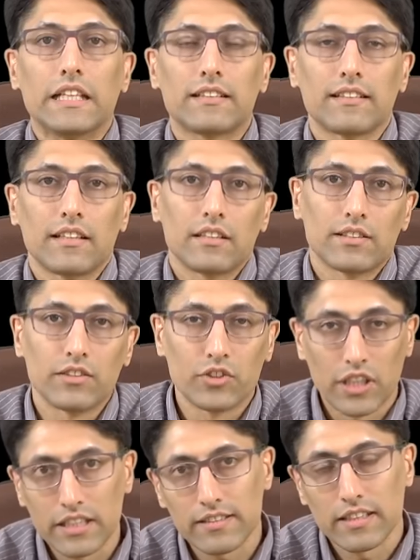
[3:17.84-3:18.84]
it's
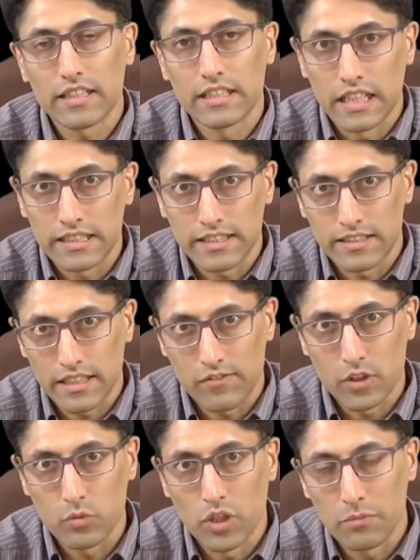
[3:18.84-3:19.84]
suggested in
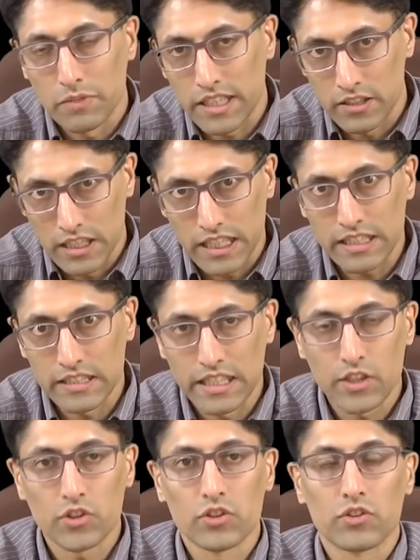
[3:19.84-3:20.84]
1971 by the United
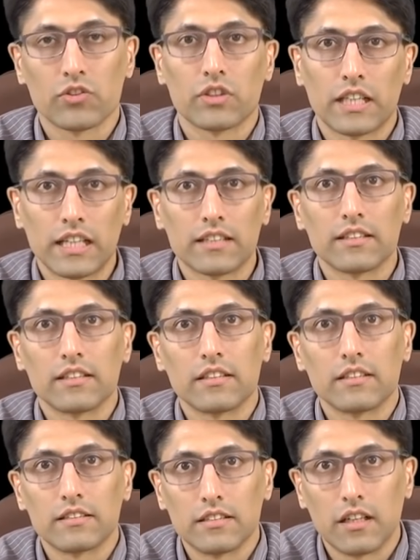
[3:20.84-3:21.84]
Nations that
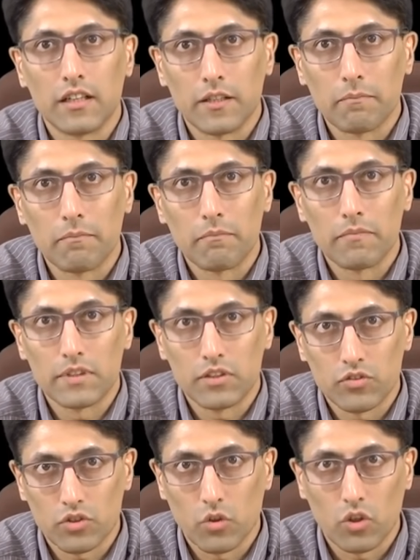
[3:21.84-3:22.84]

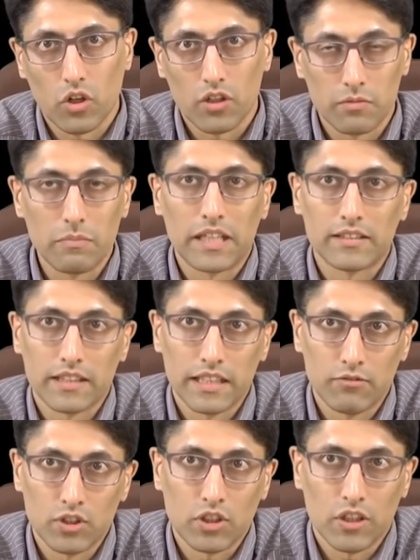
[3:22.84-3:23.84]
so-called
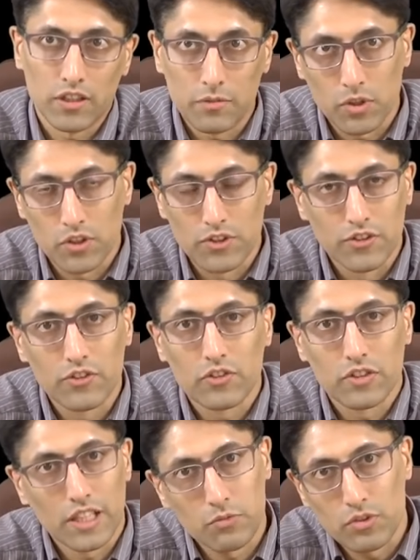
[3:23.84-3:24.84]
mentally retarded
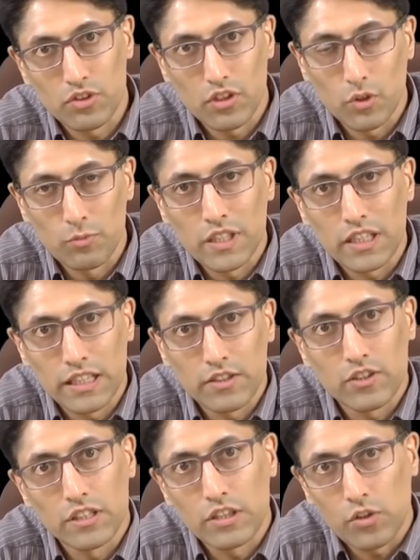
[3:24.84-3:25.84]
persons, that was the
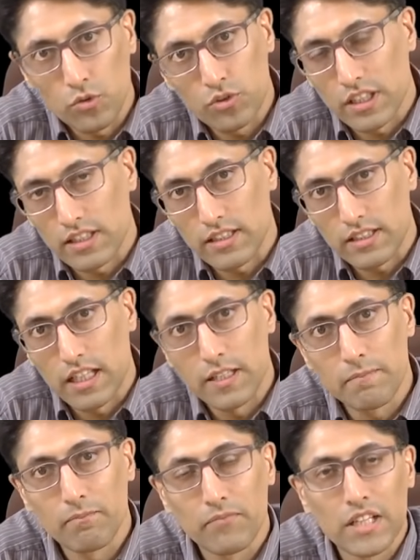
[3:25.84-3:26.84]
nomenclature in use at the
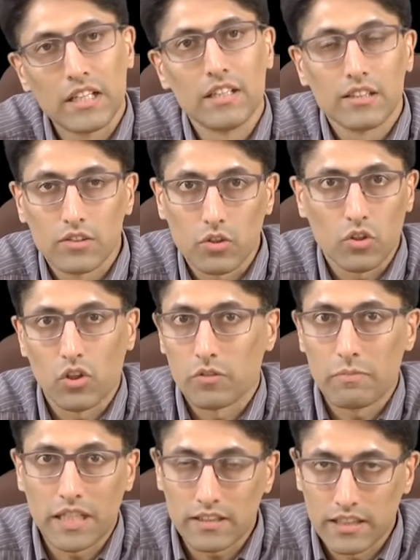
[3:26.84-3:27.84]
time,
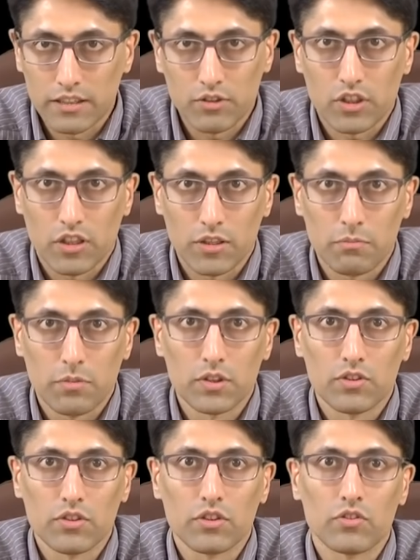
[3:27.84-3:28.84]
so-called mentally retarded
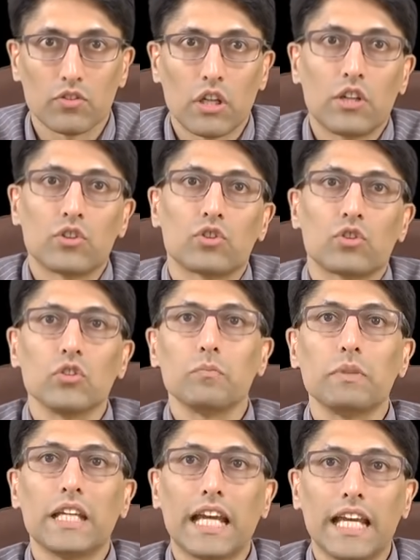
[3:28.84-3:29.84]
persons
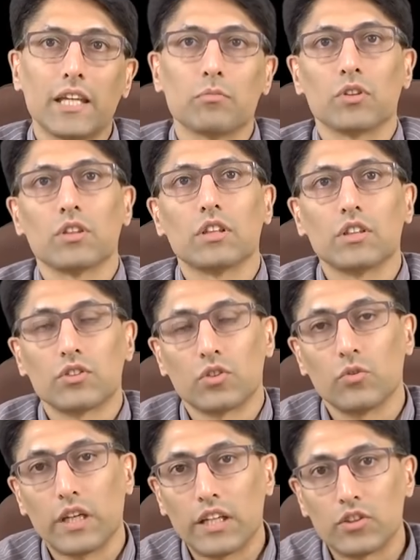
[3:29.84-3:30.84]
should be able
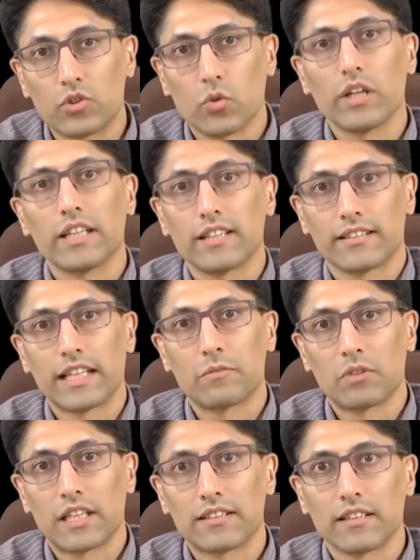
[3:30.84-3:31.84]
to enjoy the
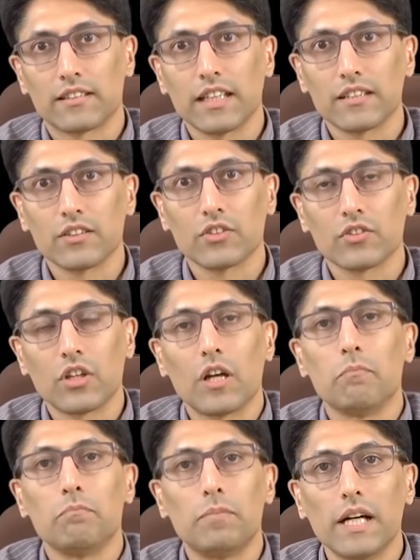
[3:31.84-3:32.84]
same rights as others,
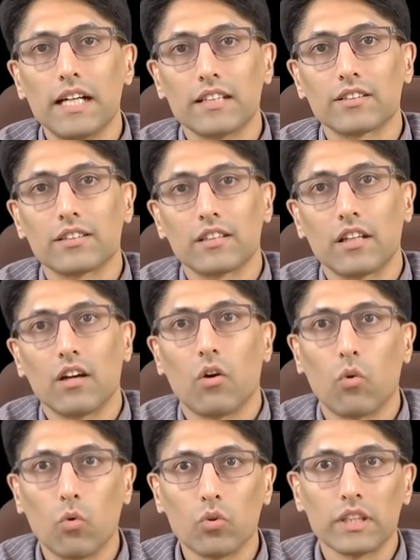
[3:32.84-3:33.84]
but
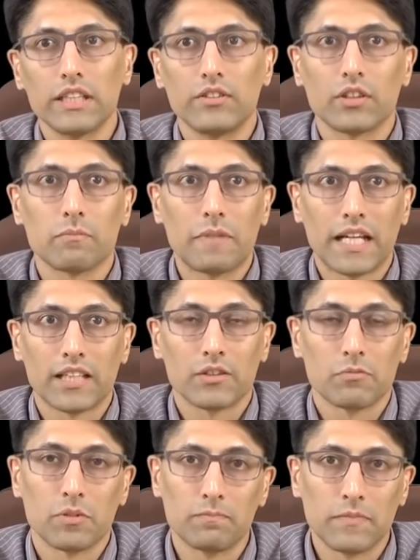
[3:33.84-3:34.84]
only to the
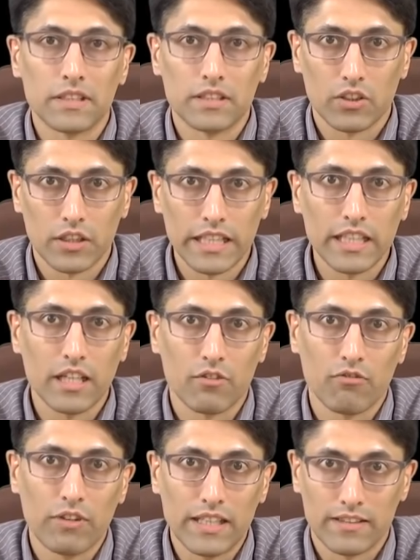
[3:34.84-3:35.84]
maximum degree
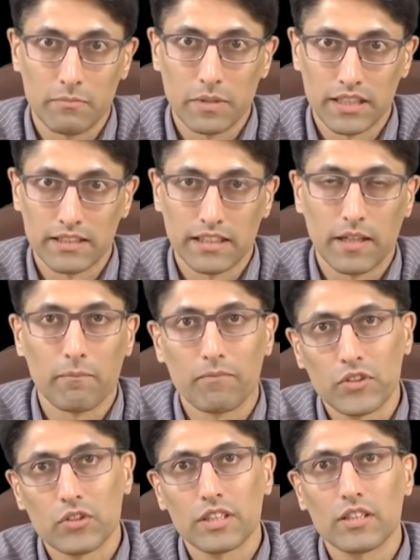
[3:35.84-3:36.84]
of feasibility.
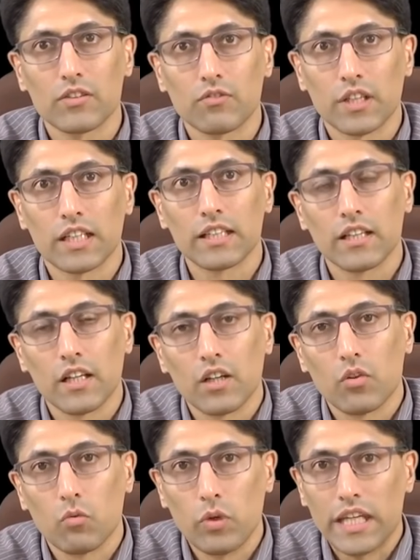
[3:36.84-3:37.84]
So this is a very
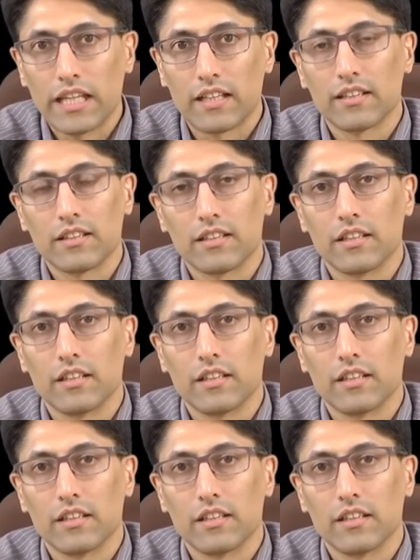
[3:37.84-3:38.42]
weak